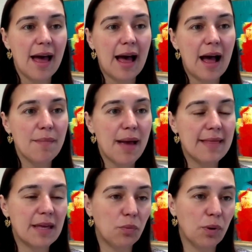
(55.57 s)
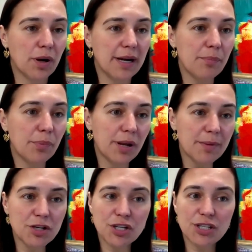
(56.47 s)
And then we're going to pretty
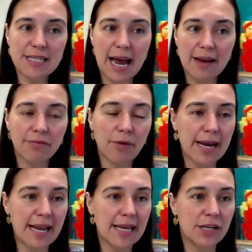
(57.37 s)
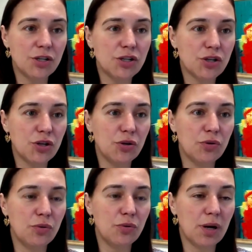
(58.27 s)
much just dive right
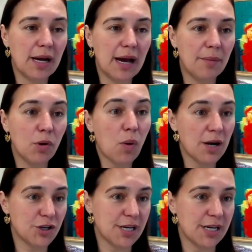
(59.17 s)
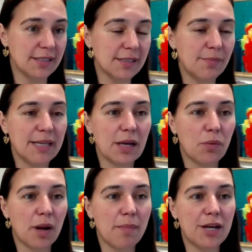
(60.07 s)
into questions, because I
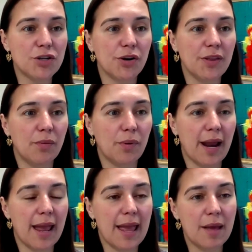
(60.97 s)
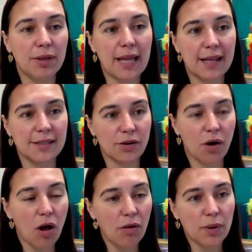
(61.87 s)
want to make sure that we're able to answer
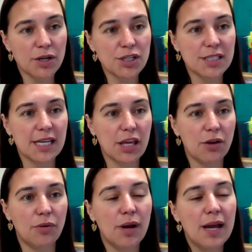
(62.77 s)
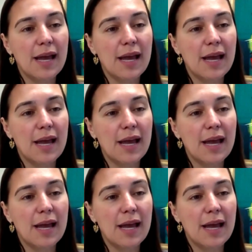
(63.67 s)
all the questions that you